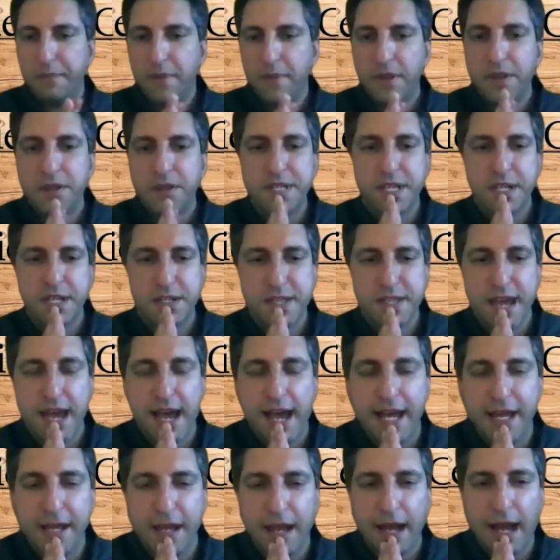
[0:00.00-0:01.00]
and you said it's the
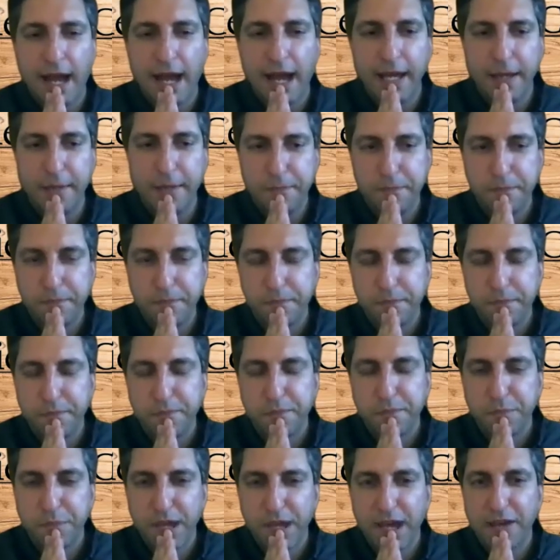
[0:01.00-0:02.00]
high high
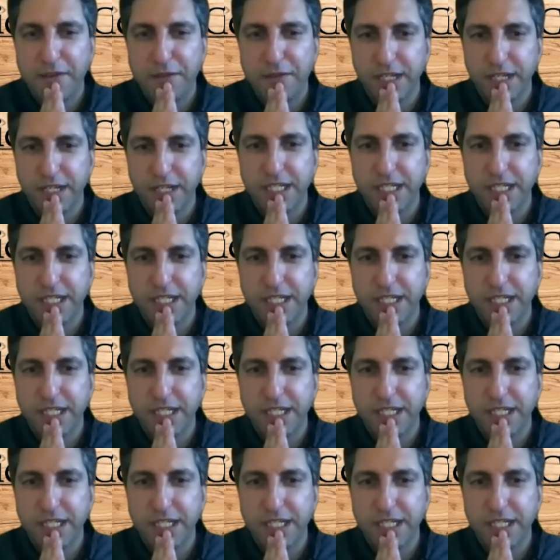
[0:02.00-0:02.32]
High Conflict, Conflict